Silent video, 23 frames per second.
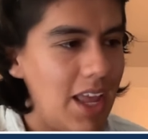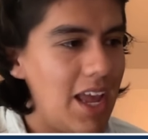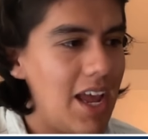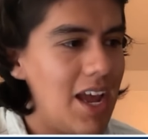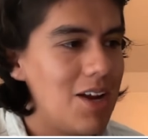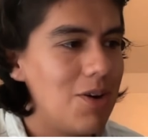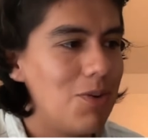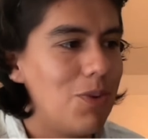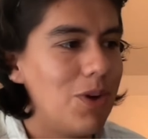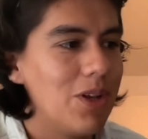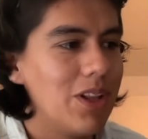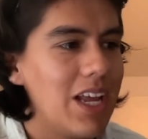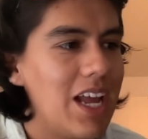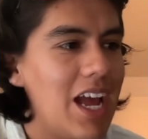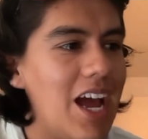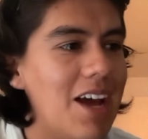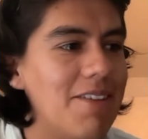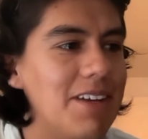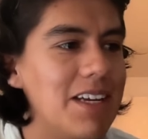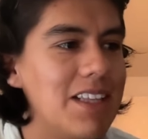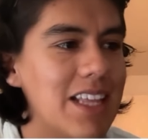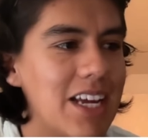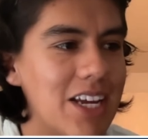And really
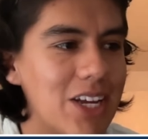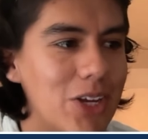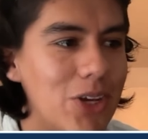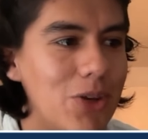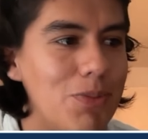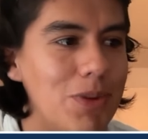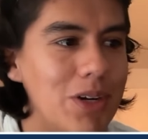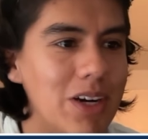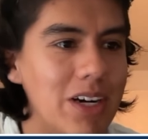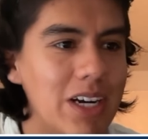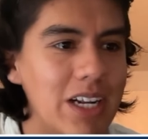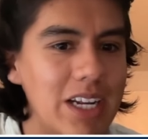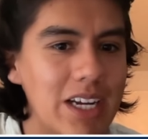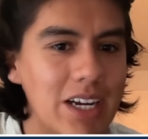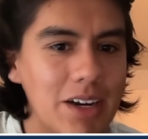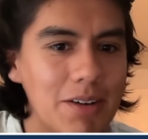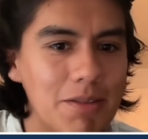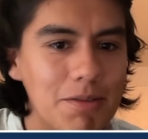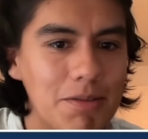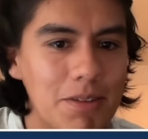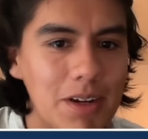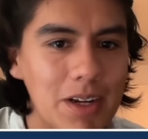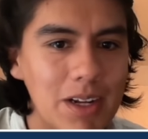having that community
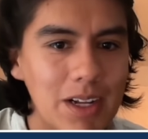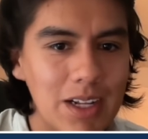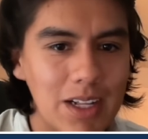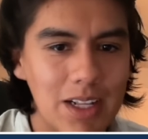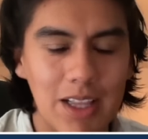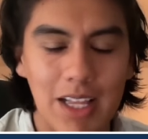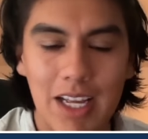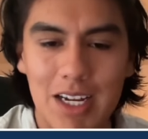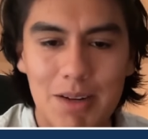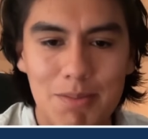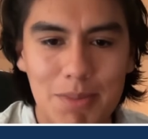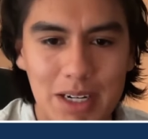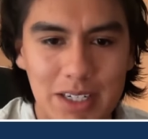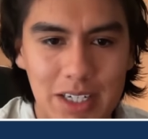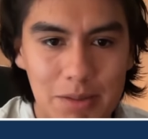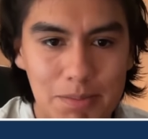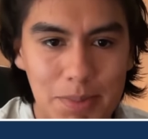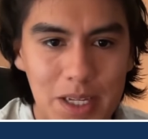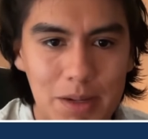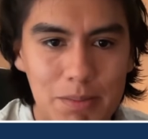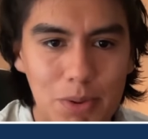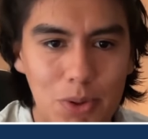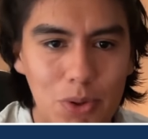of
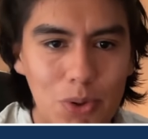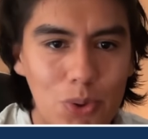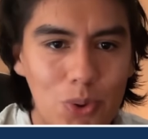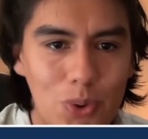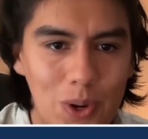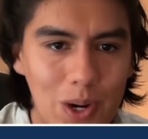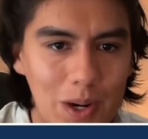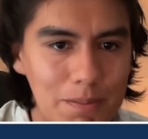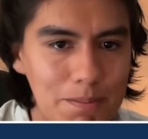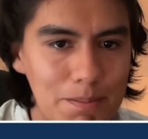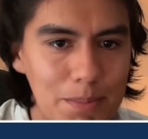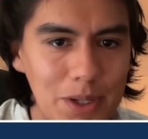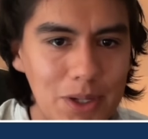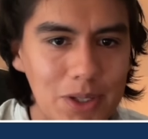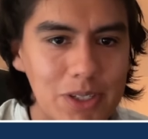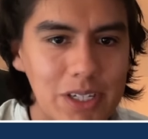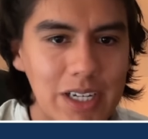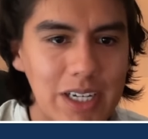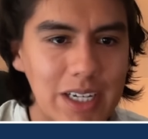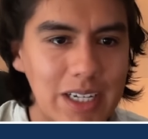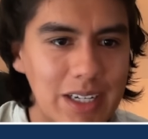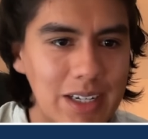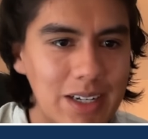like-minded people who are
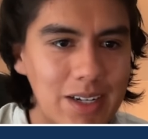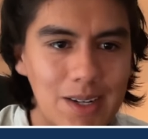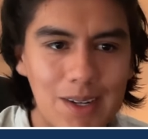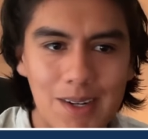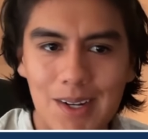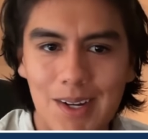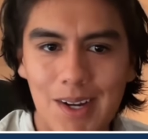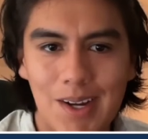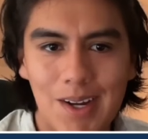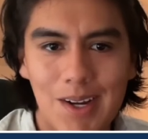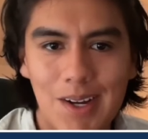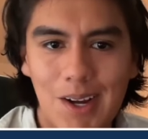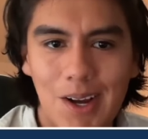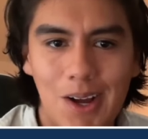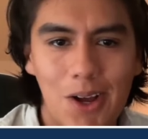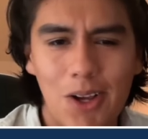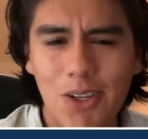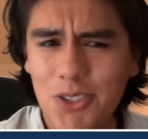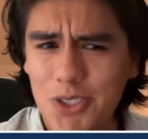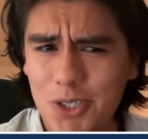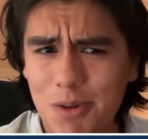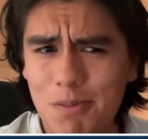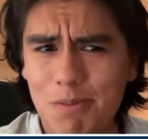building
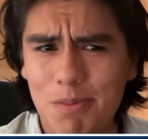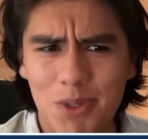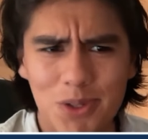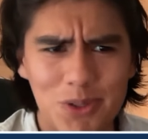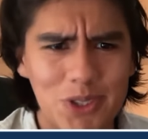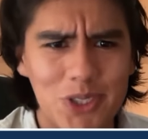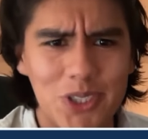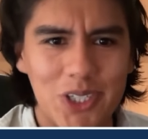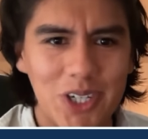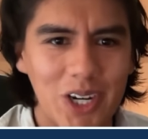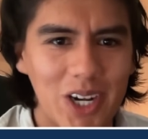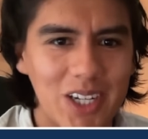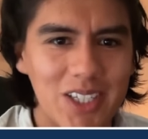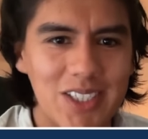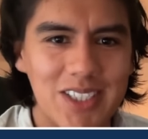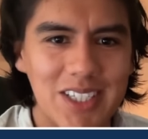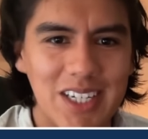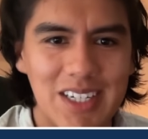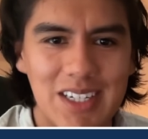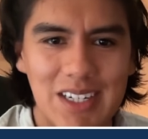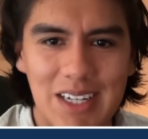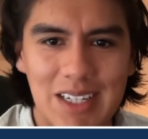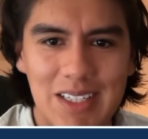also moonshots
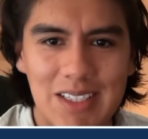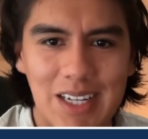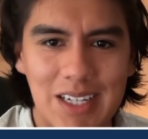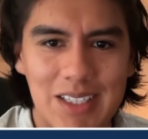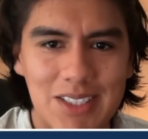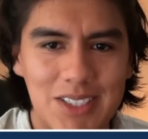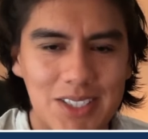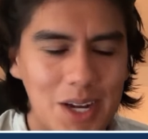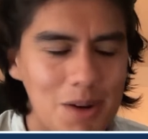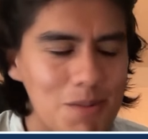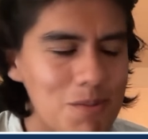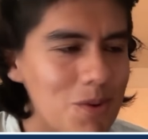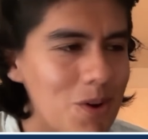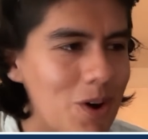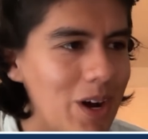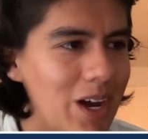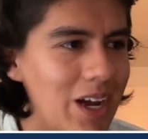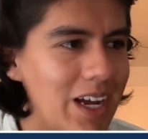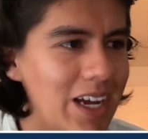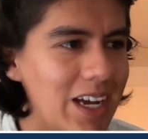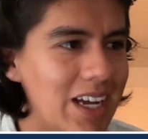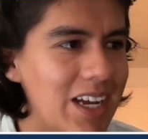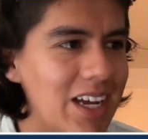in some
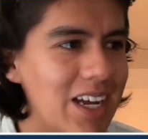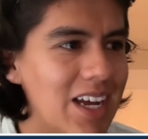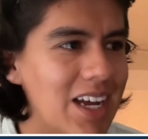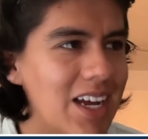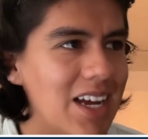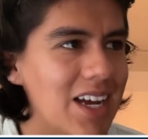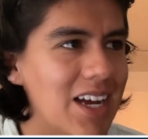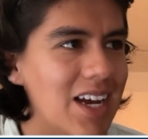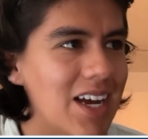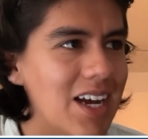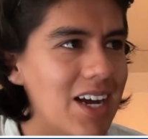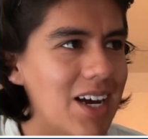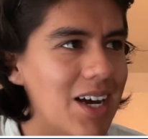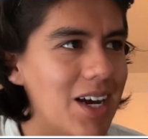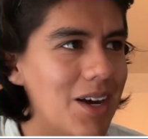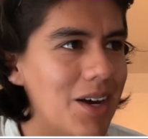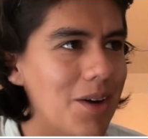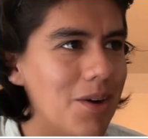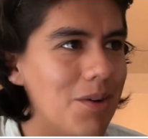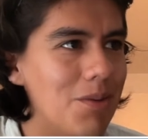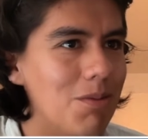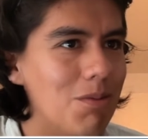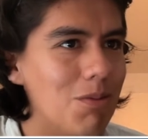way
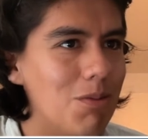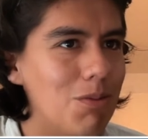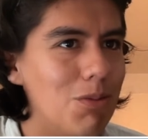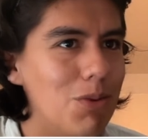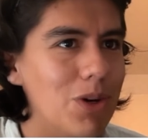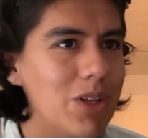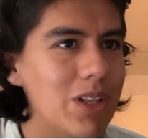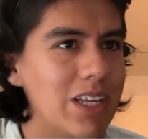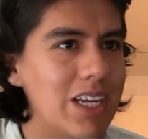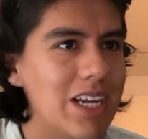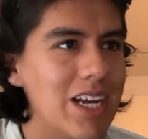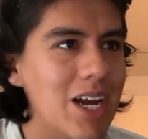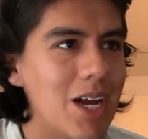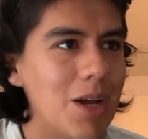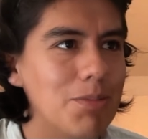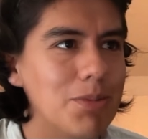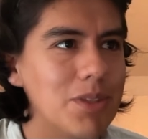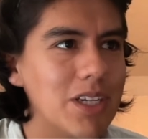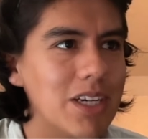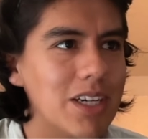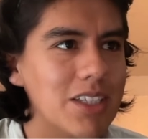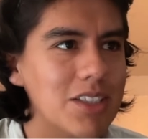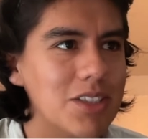really
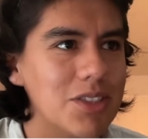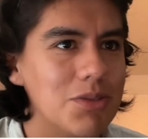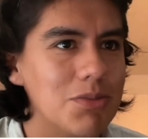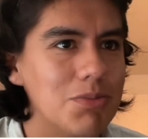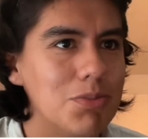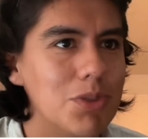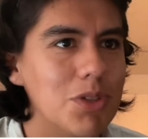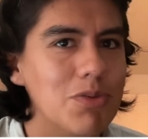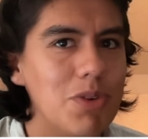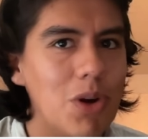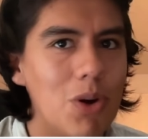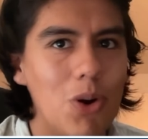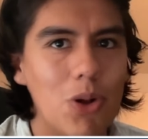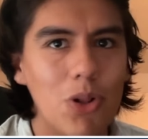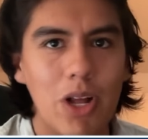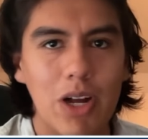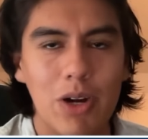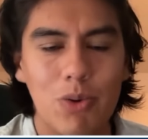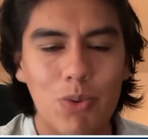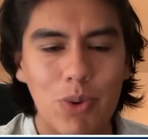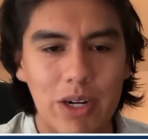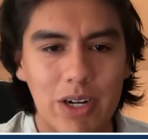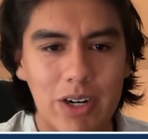helped us move a whole
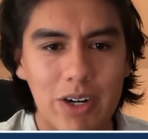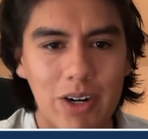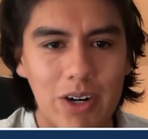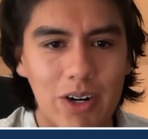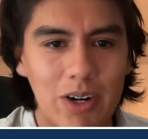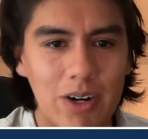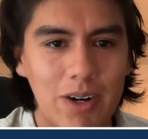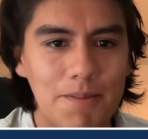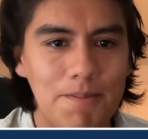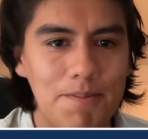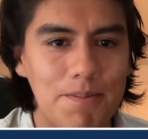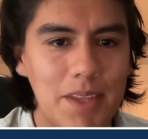lot quicker.